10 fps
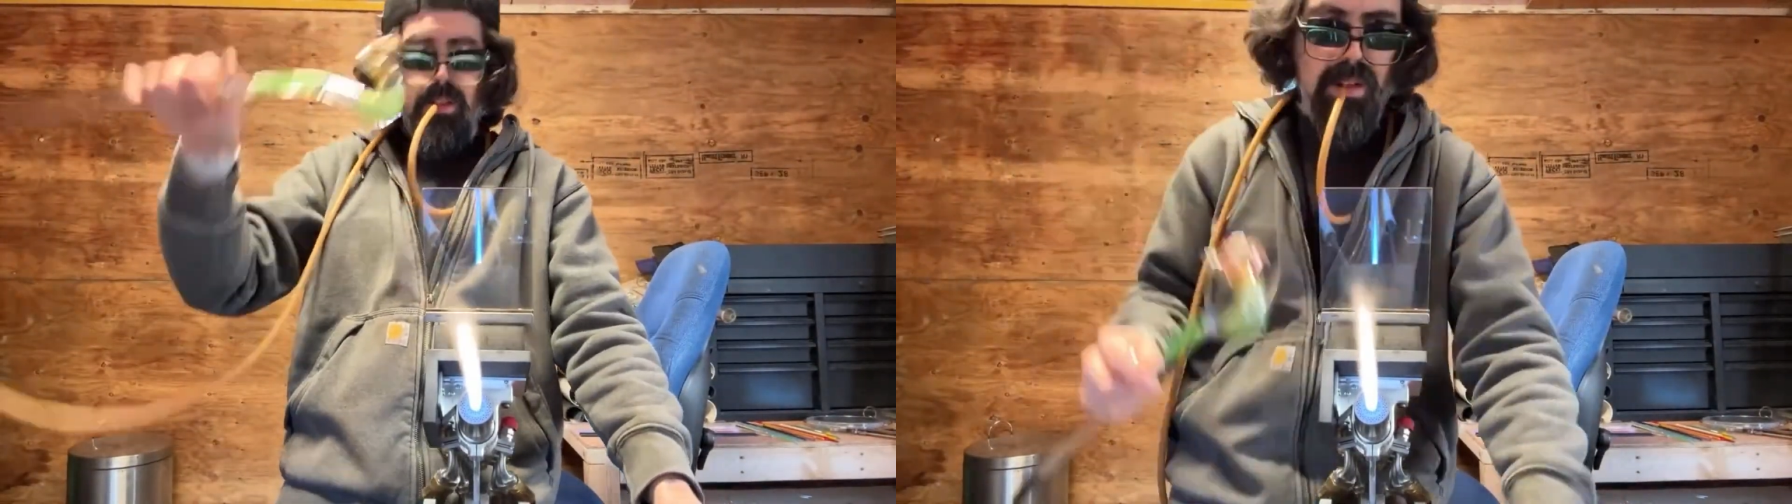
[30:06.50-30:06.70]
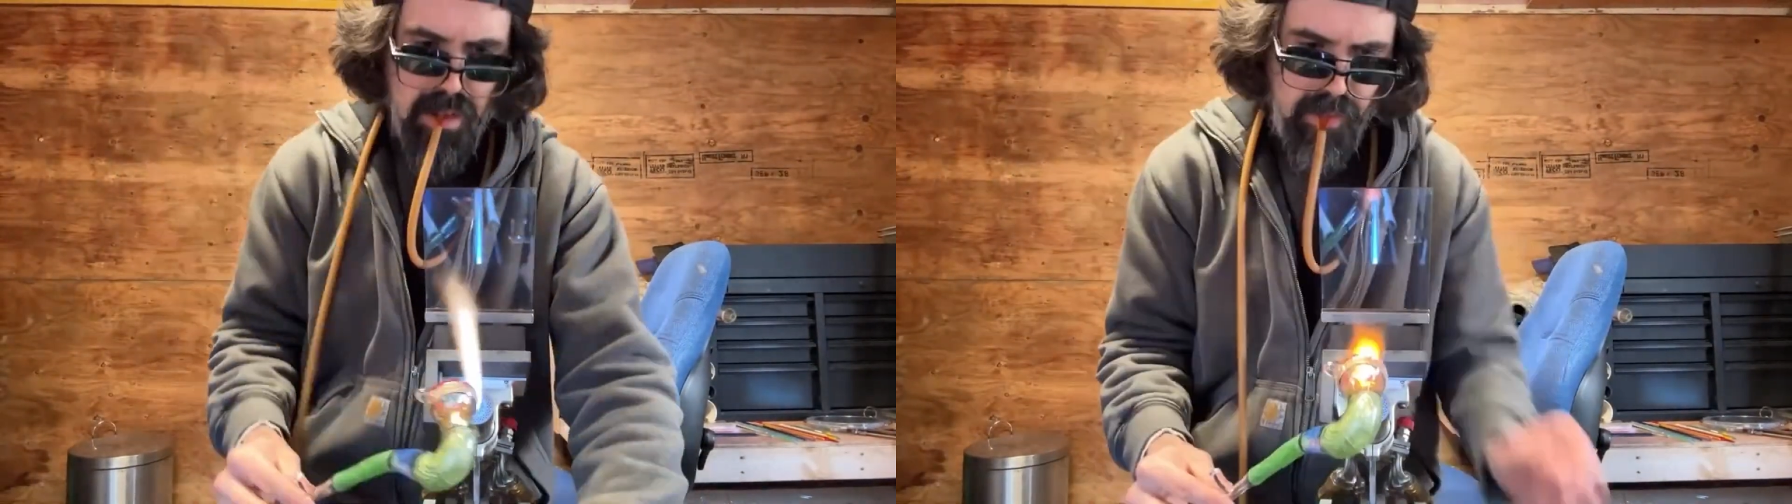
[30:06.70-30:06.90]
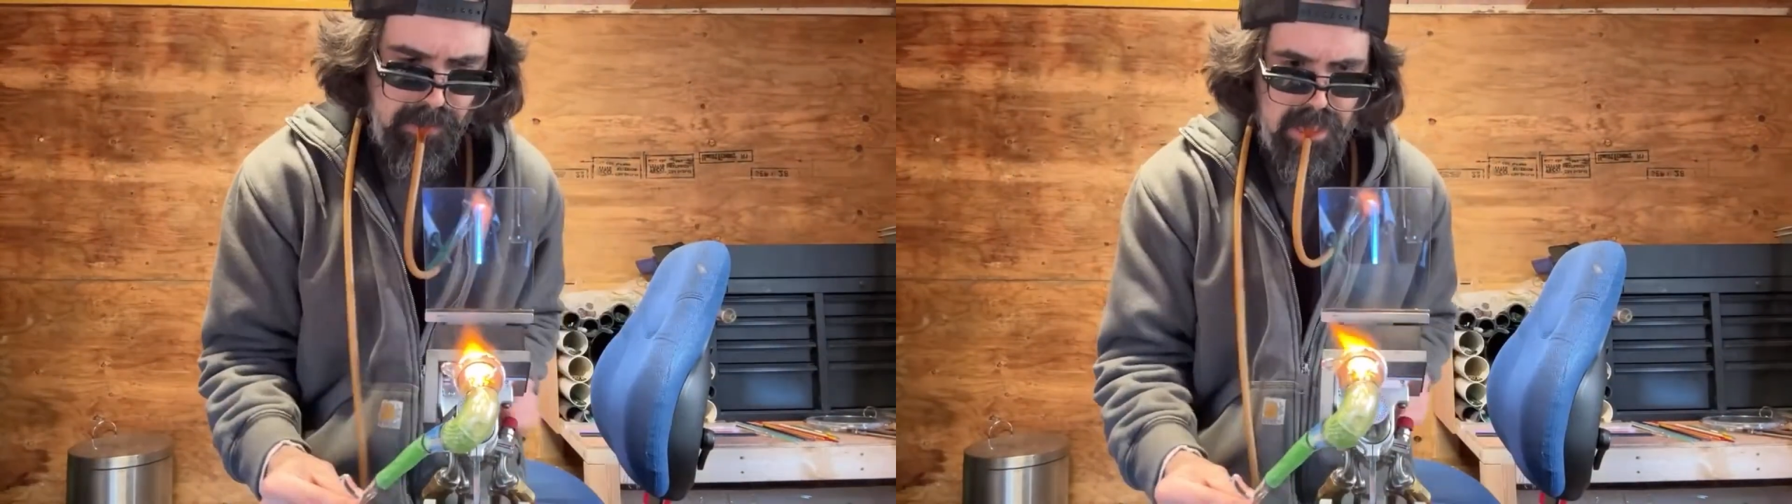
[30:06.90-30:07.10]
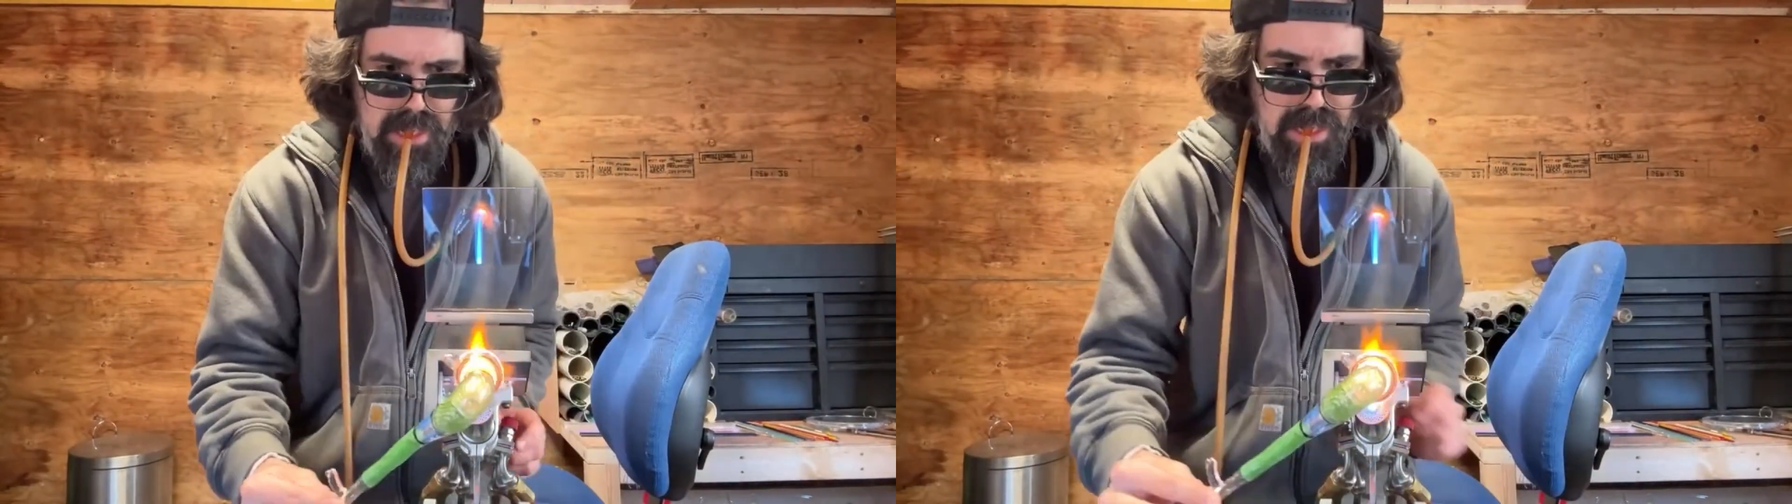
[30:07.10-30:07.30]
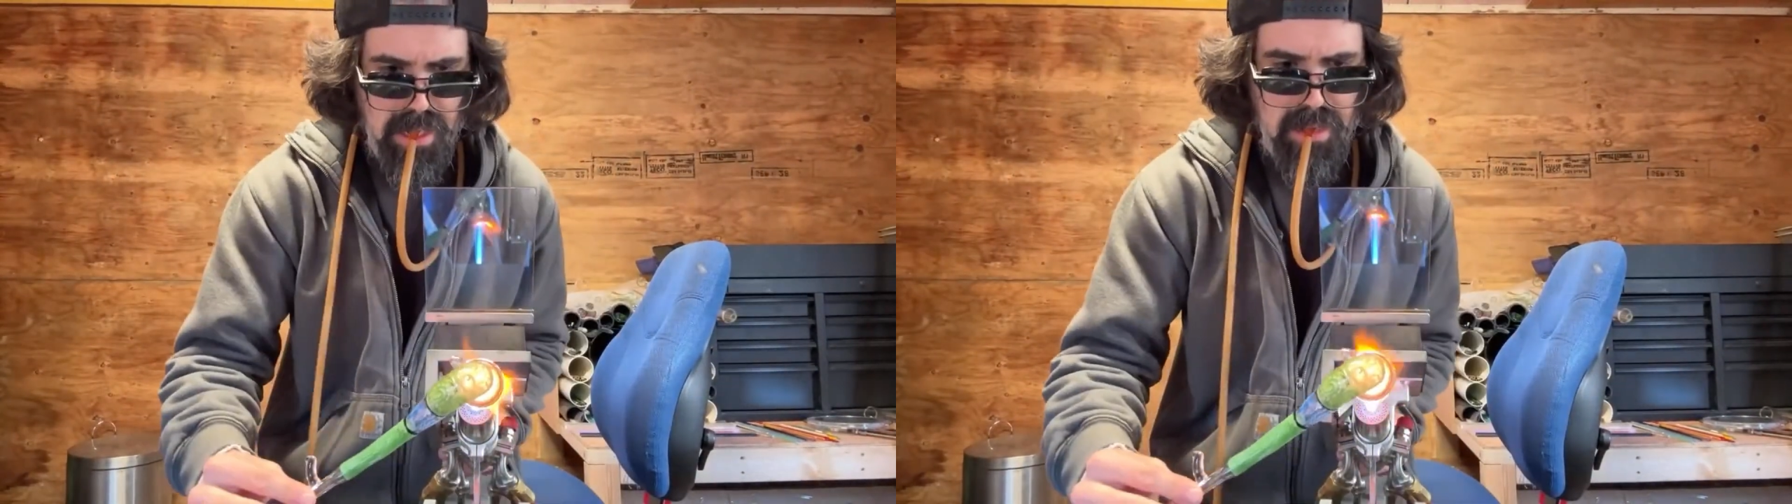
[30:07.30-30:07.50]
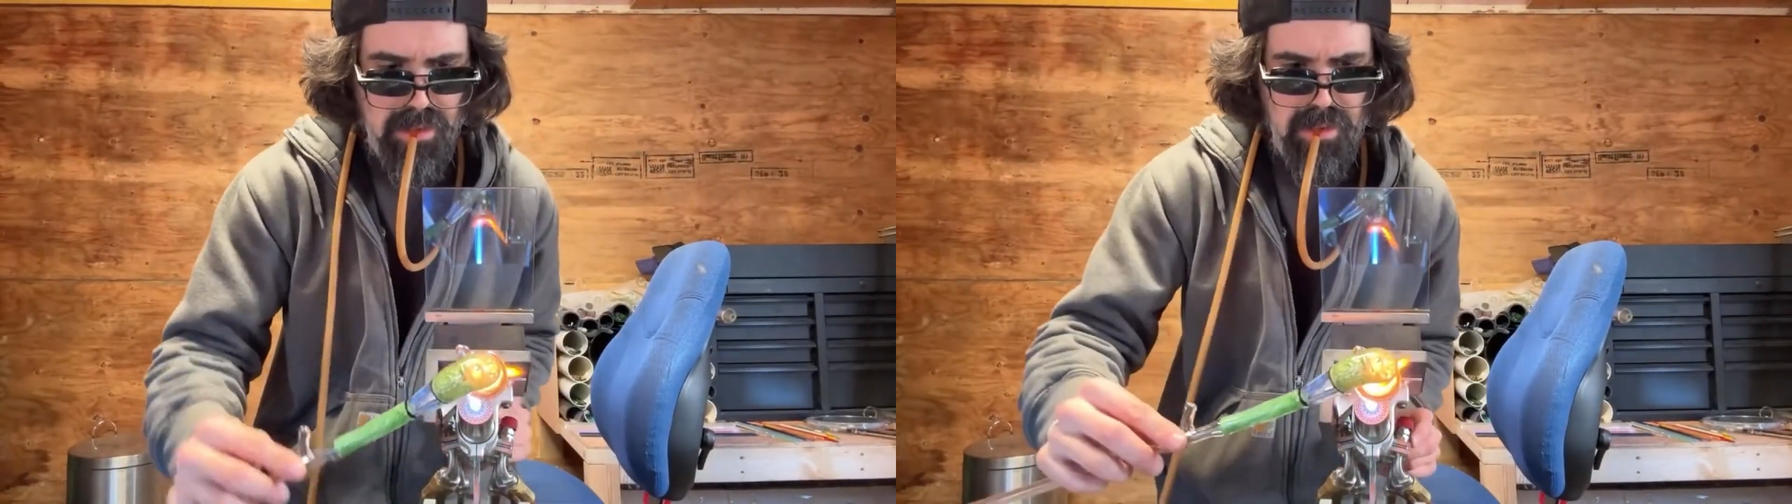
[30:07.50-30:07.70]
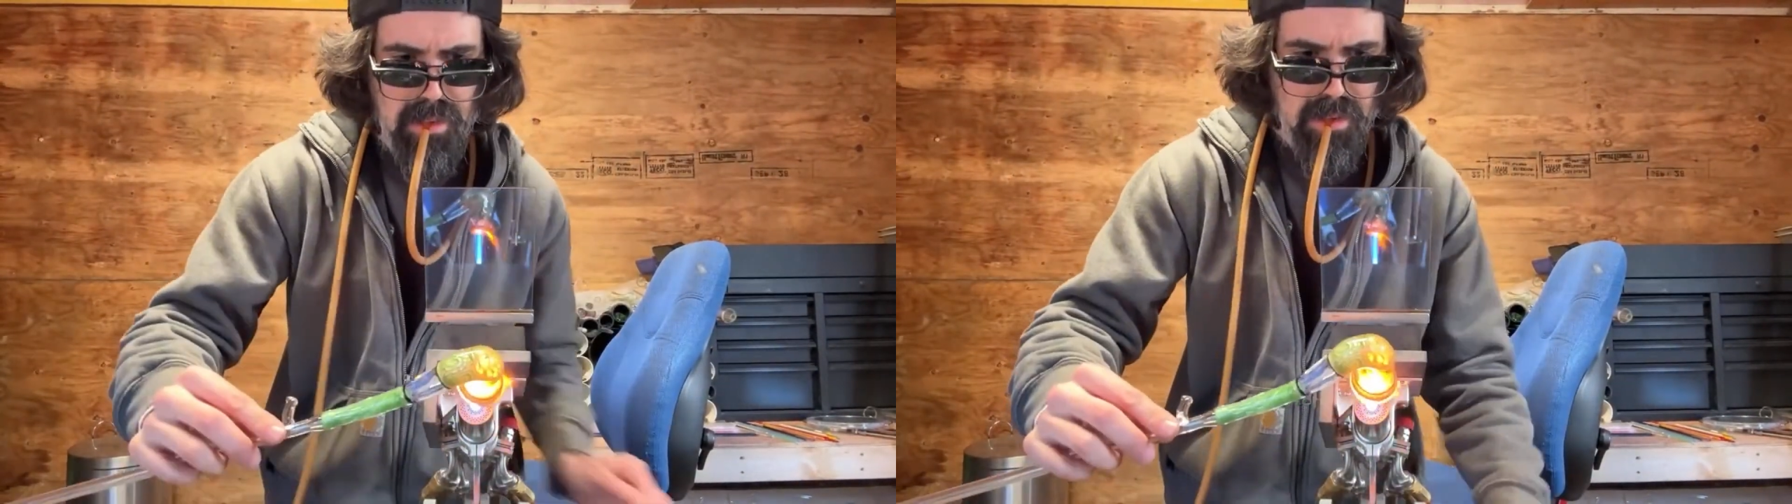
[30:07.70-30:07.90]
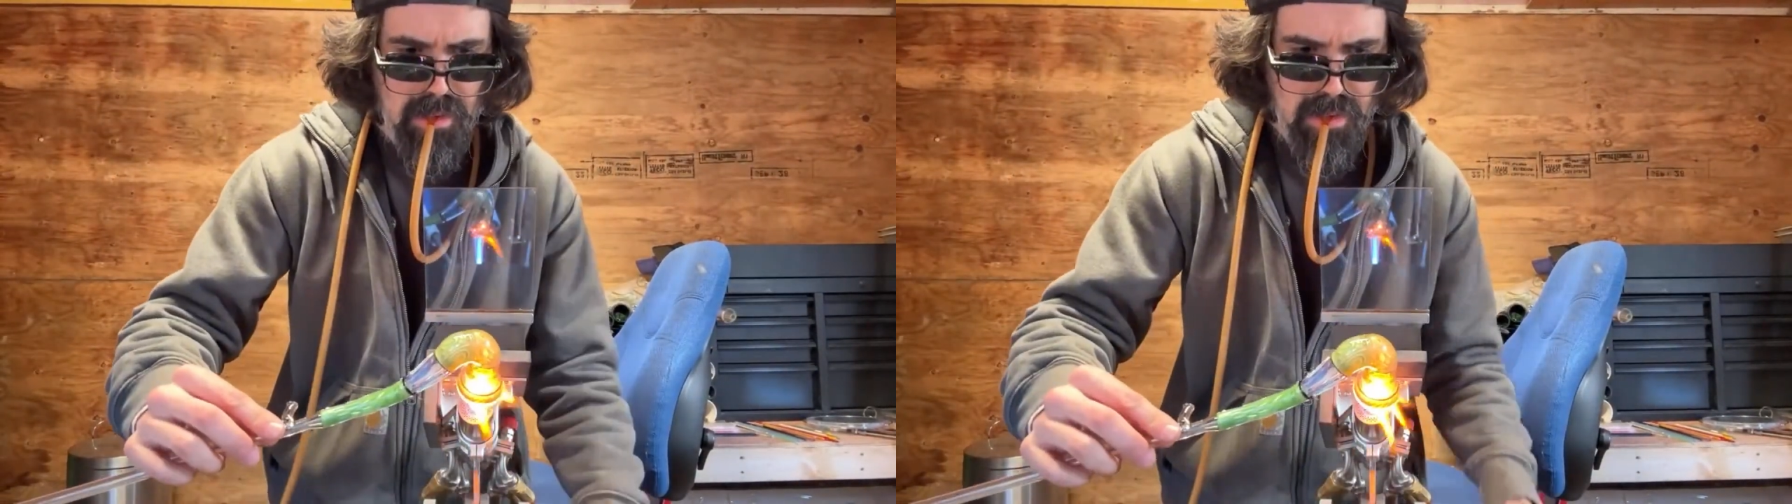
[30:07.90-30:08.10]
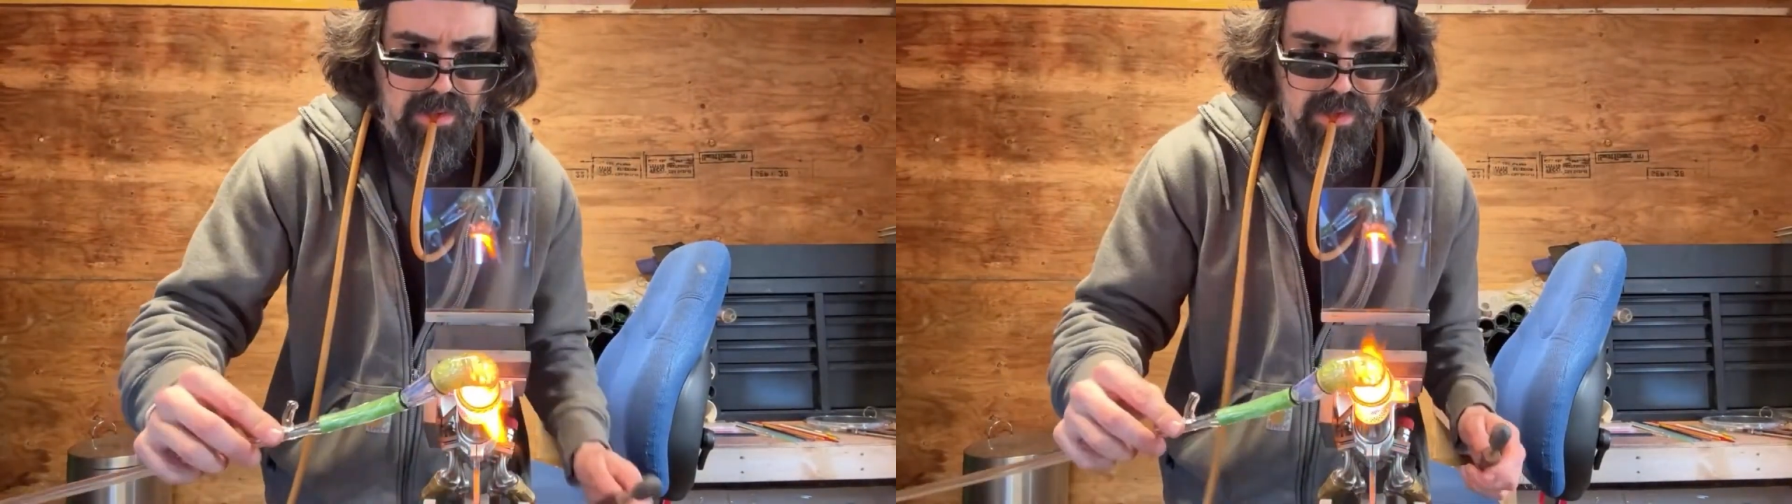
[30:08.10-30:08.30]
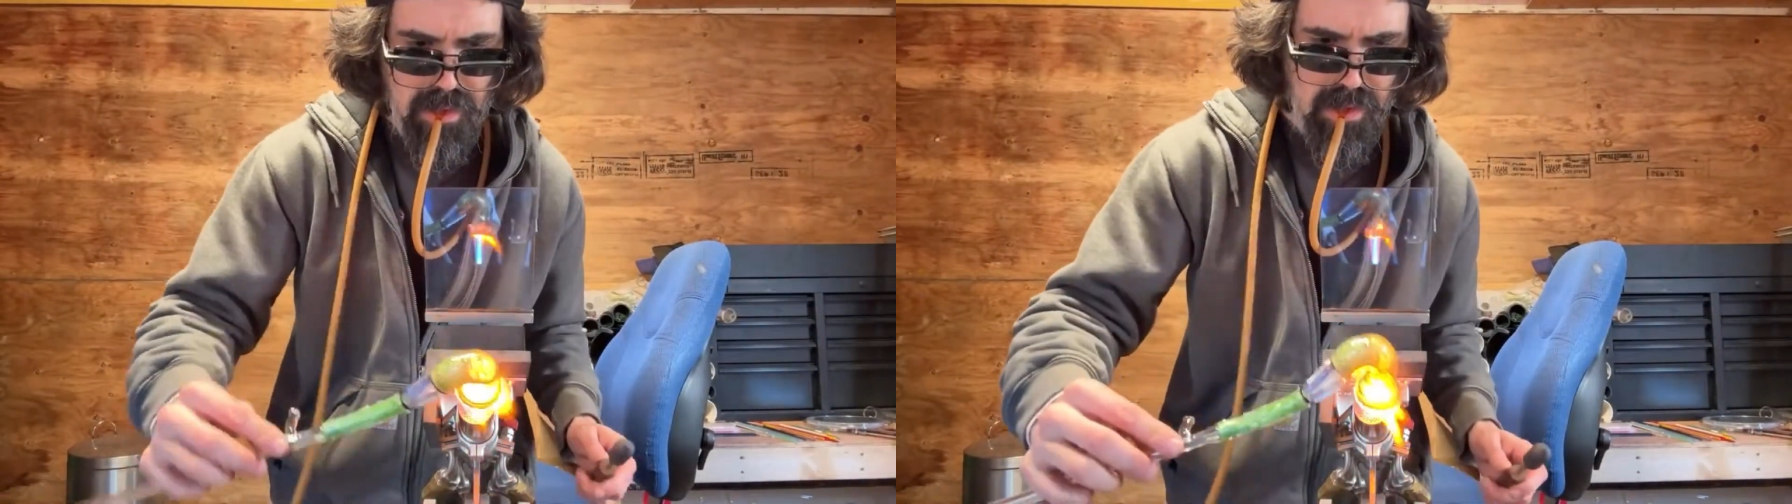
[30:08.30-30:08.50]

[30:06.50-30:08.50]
octagonal reamer to just push